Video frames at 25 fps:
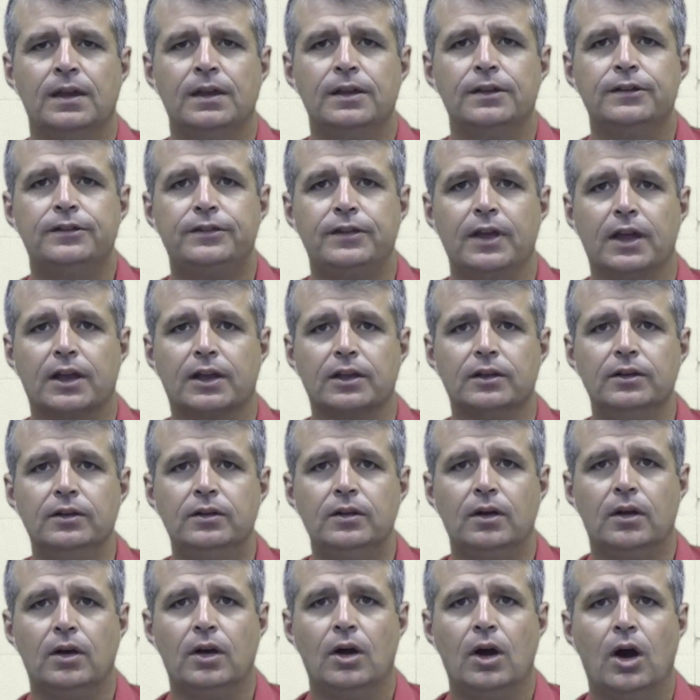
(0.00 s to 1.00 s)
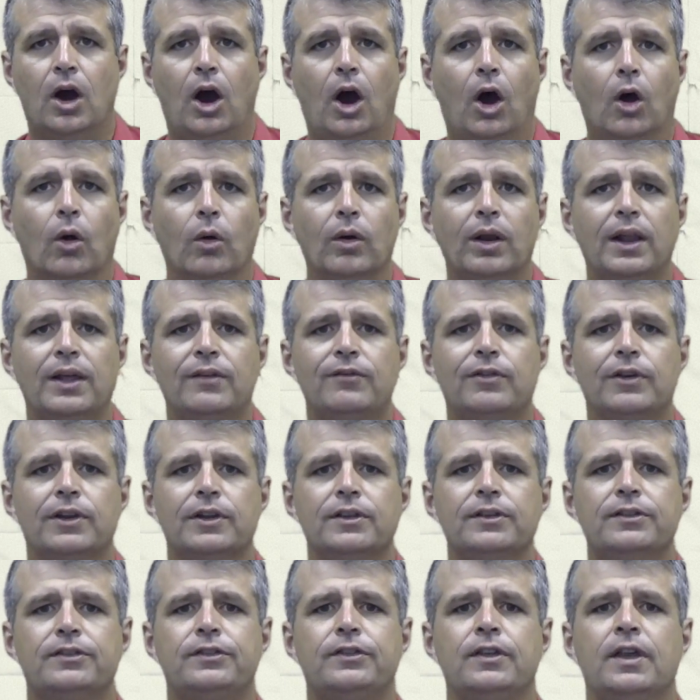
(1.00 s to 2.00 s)
Second, oral
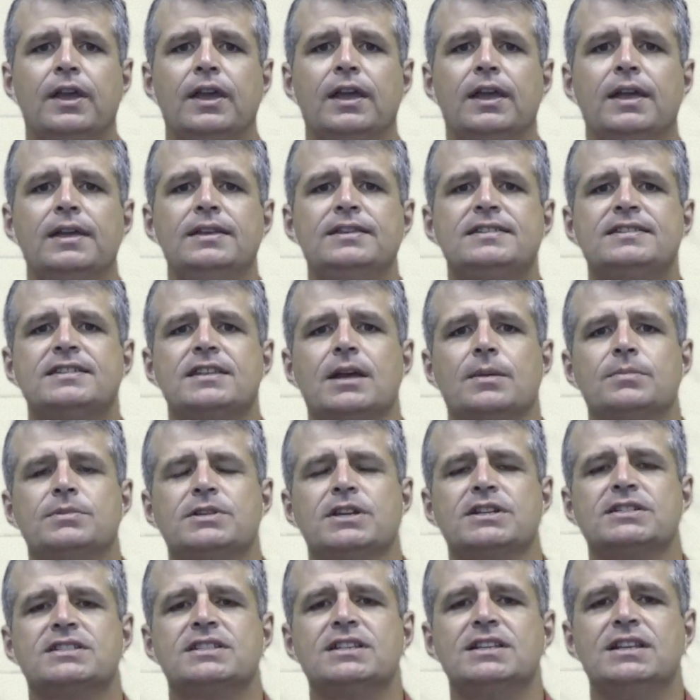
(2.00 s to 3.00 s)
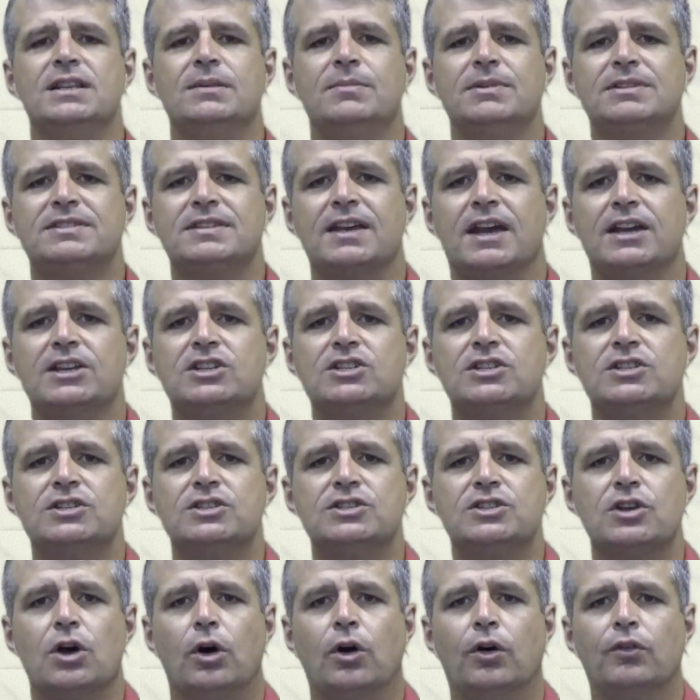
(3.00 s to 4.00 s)
evidence is subject to
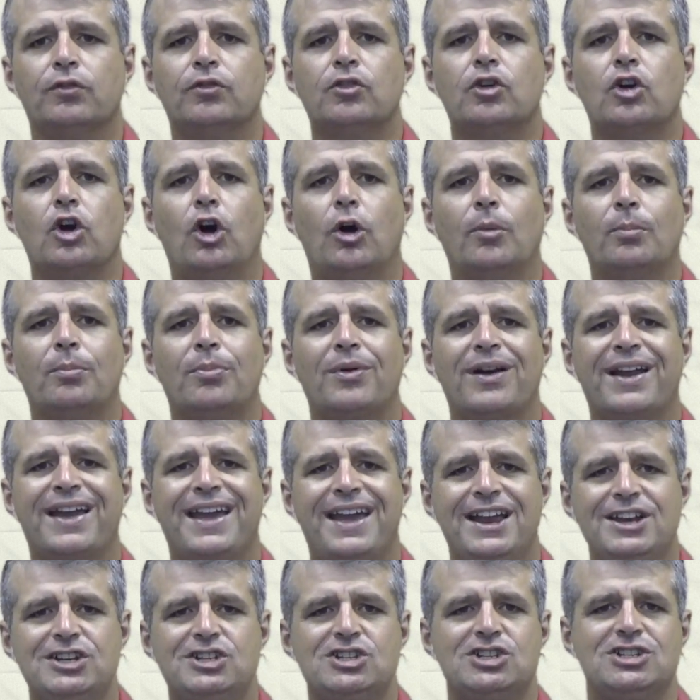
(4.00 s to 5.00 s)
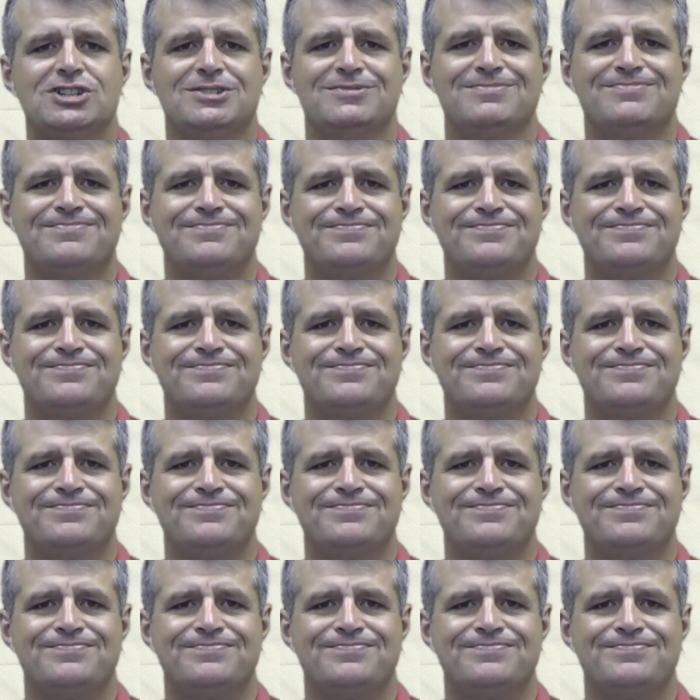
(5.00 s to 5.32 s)
limitations of comprehension.